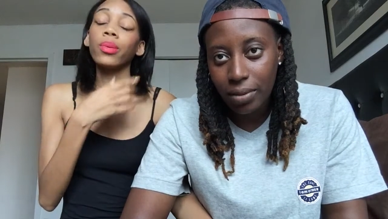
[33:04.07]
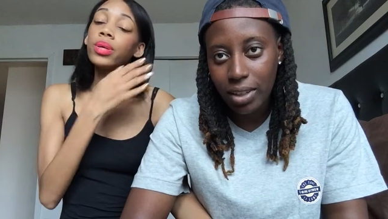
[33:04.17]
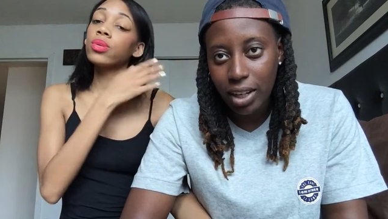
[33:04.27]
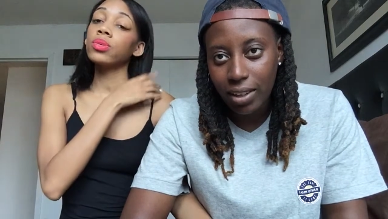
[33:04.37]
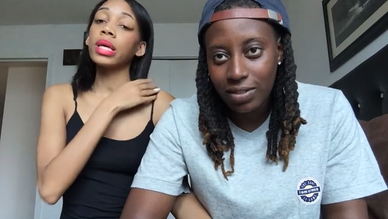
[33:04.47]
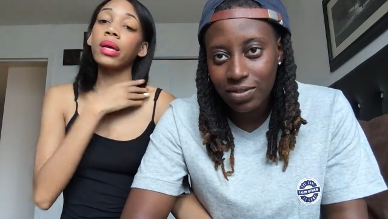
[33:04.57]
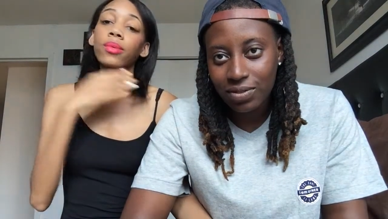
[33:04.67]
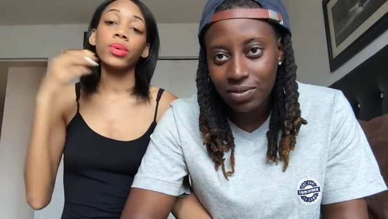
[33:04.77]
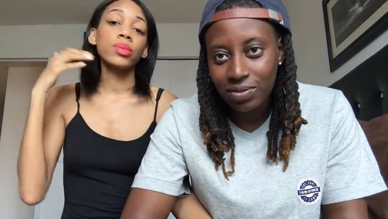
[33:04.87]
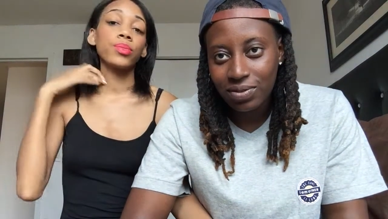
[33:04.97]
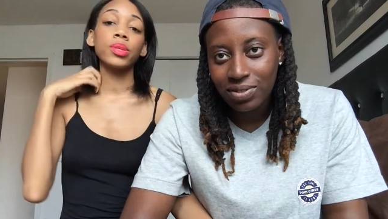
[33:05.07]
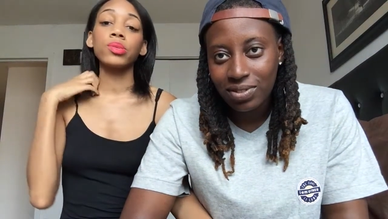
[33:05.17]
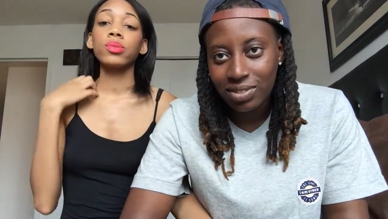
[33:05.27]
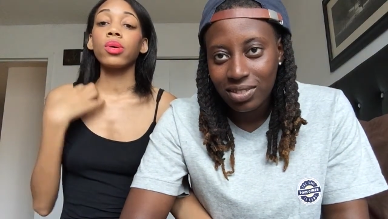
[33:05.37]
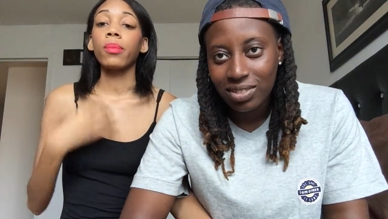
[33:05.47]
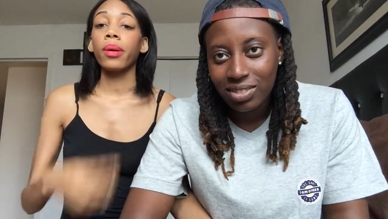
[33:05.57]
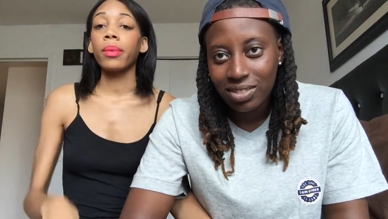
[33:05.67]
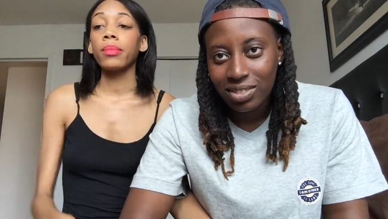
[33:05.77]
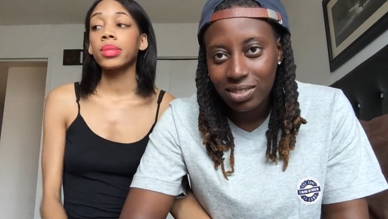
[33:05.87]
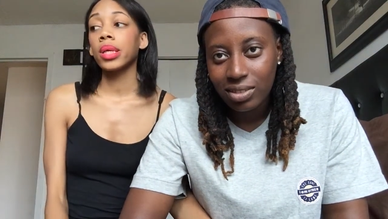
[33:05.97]
Speaker 1: every we day. do take we, we do talk about
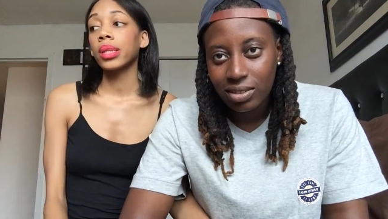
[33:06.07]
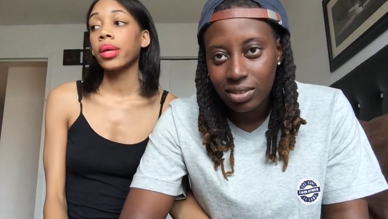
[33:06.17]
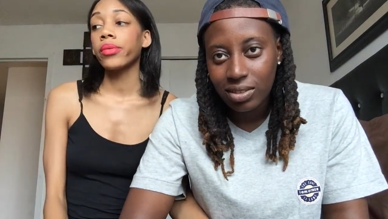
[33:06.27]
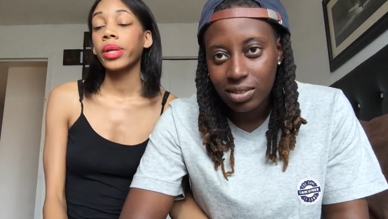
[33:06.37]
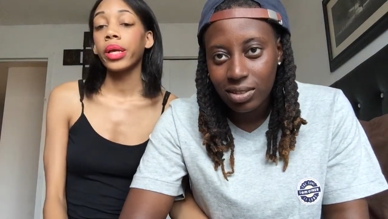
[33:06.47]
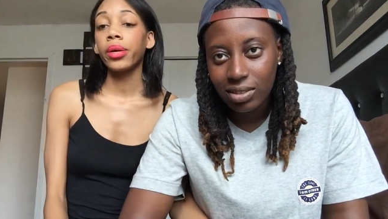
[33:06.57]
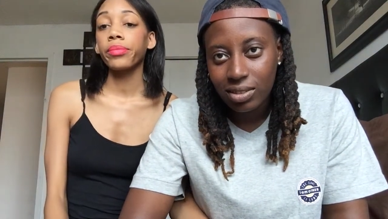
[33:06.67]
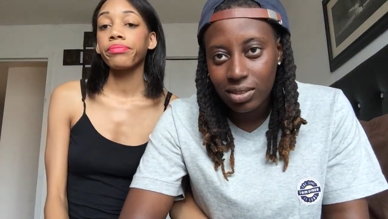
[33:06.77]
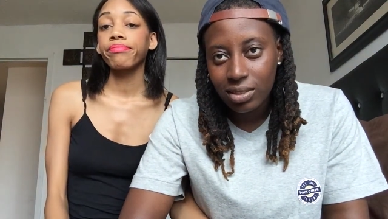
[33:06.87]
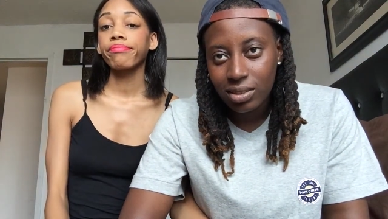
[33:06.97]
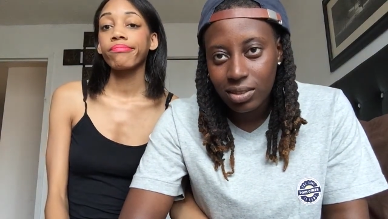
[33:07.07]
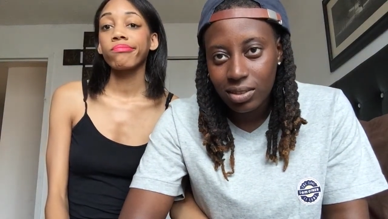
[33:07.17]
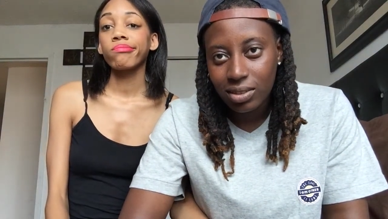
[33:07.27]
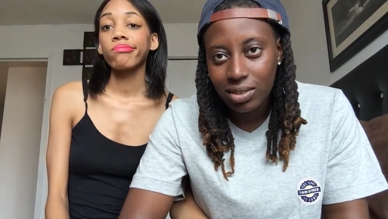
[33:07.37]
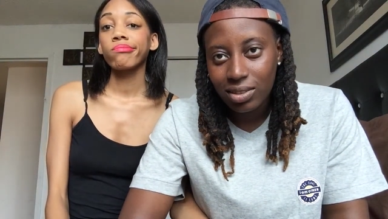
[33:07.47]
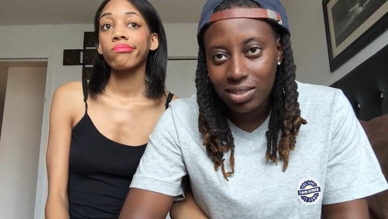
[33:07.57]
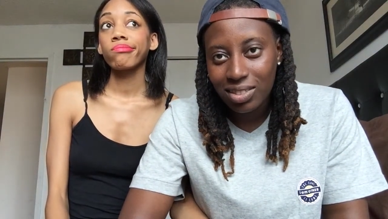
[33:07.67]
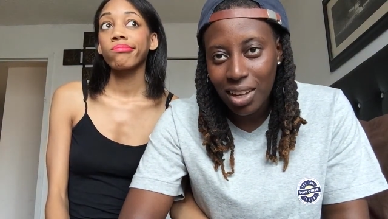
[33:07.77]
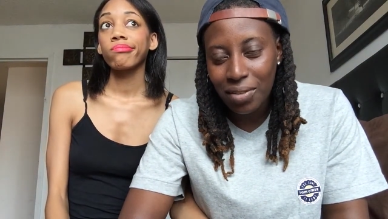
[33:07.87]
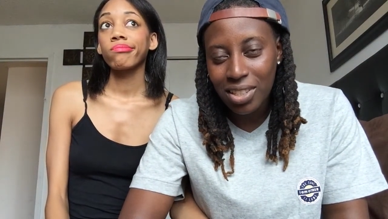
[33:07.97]
babies like they're already here.
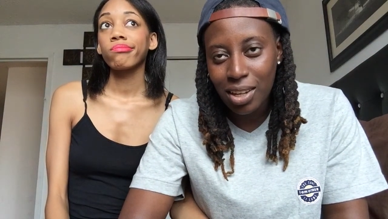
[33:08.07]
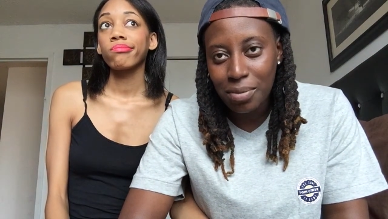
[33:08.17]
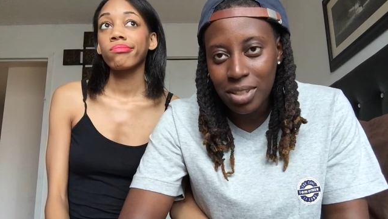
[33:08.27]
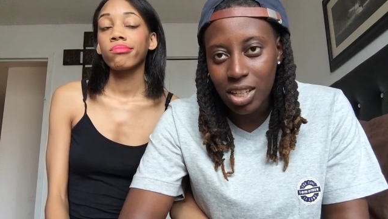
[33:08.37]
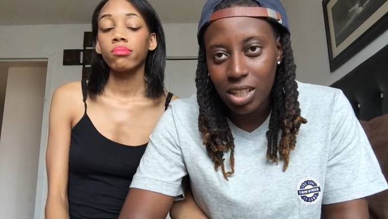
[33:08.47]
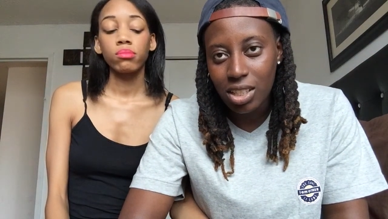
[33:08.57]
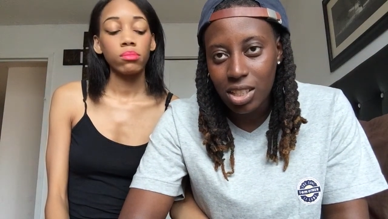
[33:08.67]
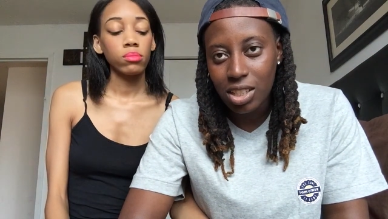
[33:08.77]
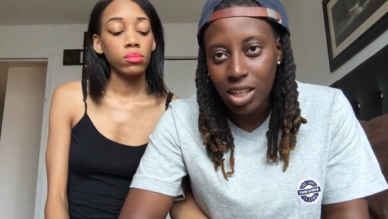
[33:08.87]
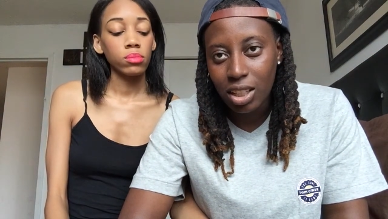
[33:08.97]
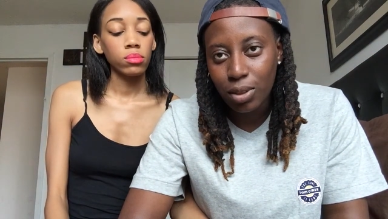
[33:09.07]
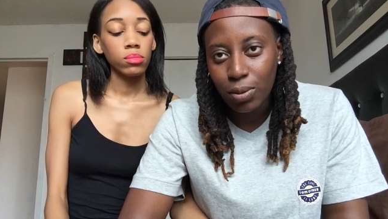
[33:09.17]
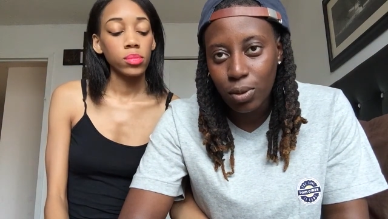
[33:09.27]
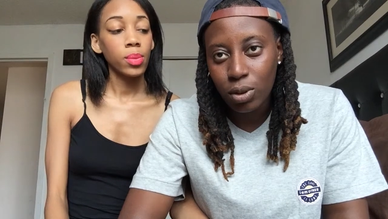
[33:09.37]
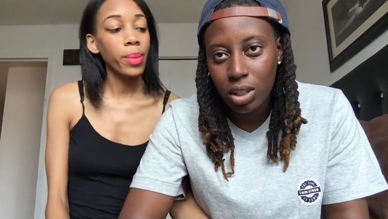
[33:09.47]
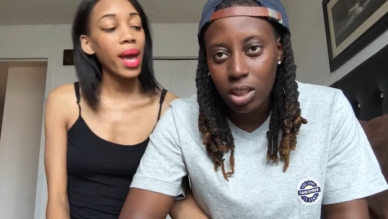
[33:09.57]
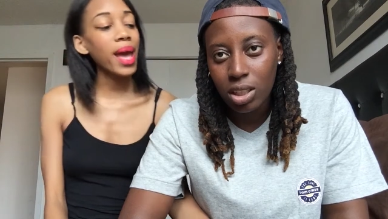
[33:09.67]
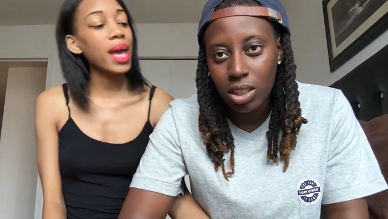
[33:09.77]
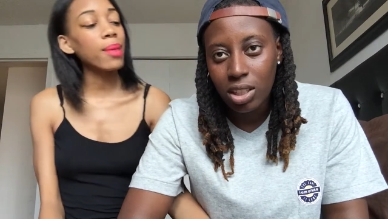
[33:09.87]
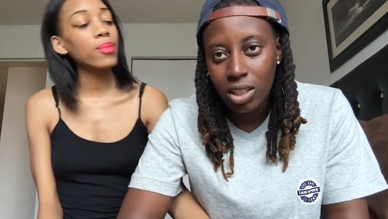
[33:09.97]
Speaker 2: Every time she eats and she gets full.
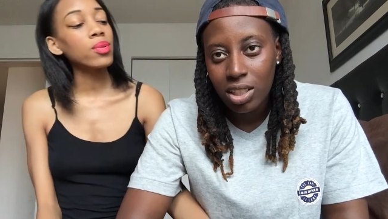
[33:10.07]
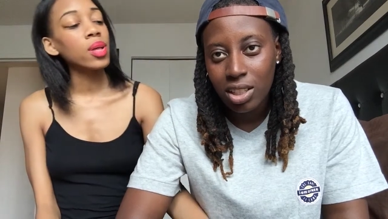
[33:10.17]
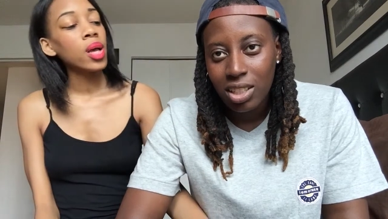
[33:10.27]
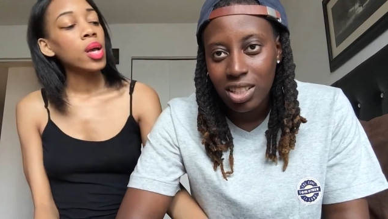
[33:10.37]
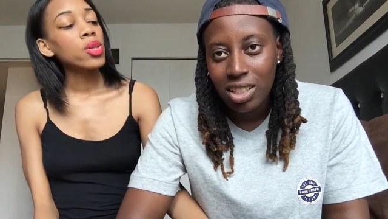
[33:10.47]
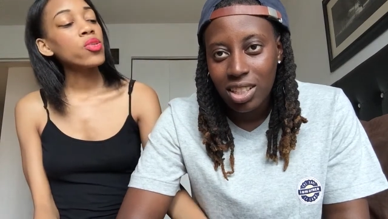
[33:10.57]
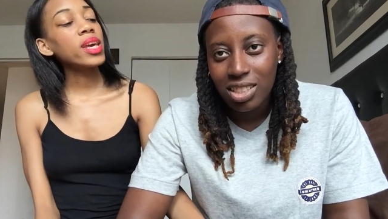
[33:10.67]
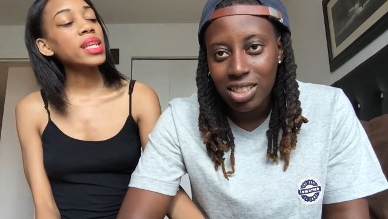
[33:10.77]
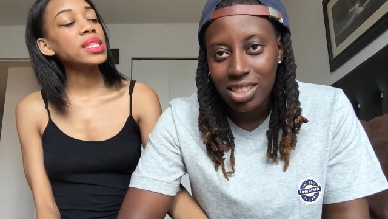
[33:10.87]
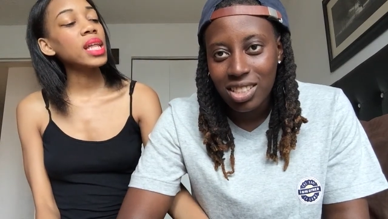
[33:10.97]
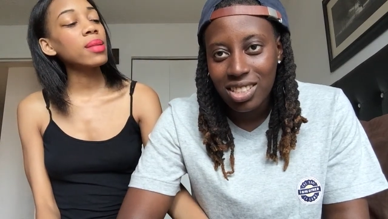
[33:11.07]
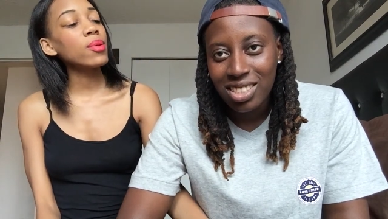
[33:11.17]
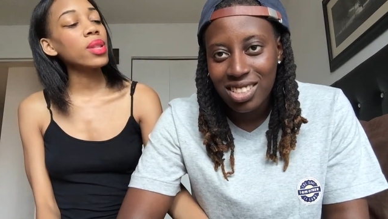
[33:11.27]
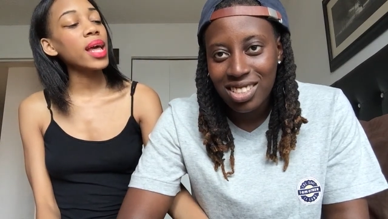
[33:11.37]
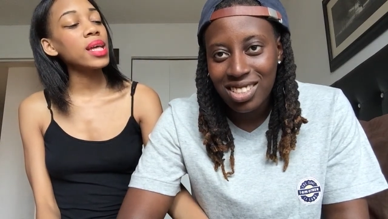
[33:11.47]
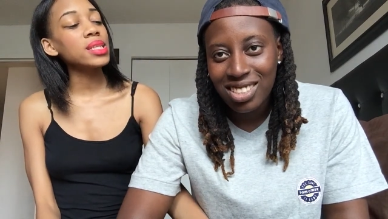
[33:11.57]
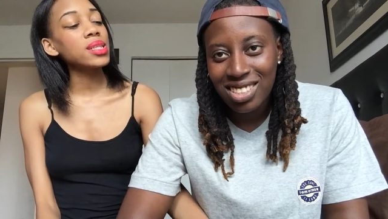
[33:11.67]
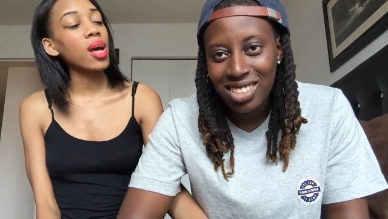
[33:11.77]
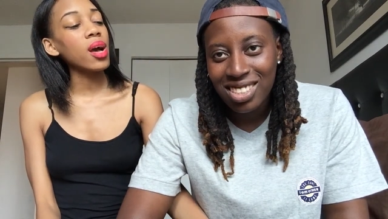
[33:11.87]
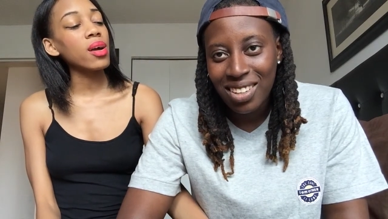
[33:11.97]
Speaker 1: Babe, you can't tell them all that
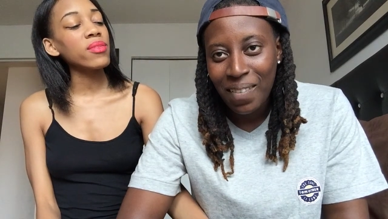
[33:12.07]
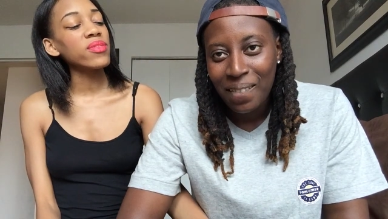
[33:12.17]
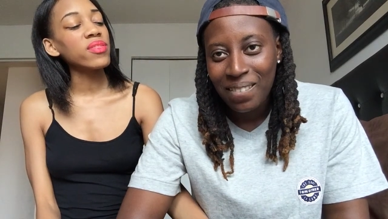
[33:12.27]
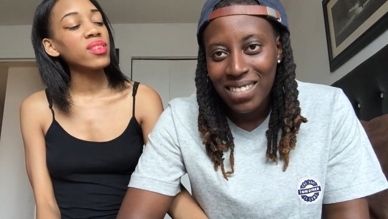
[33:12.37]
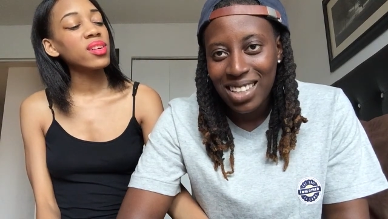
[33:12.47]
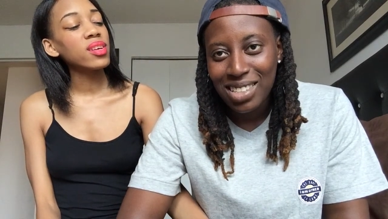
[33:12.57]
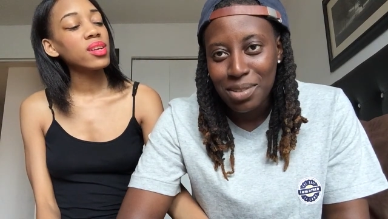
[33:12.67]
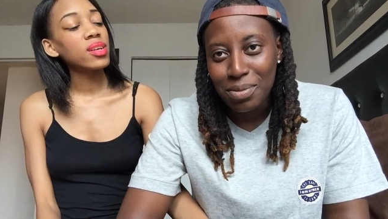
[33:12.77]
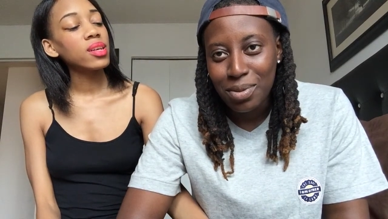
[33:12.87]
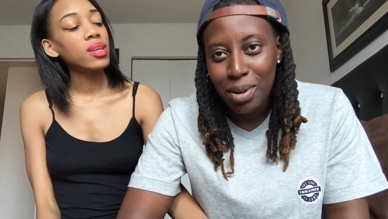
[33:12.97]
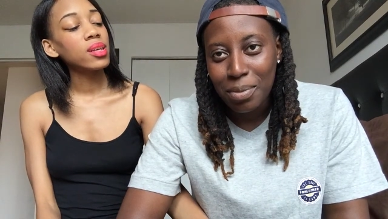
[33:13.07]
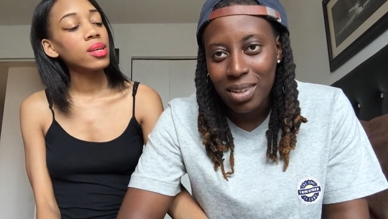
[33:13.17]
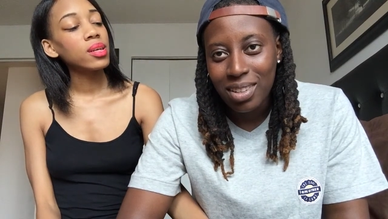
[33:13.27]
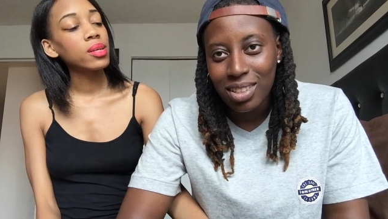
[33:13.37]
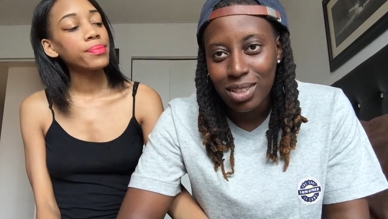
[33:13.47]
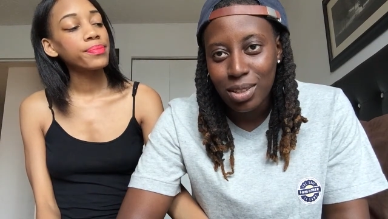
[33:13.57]
stuff.
Speaker 2: Just rubbing on her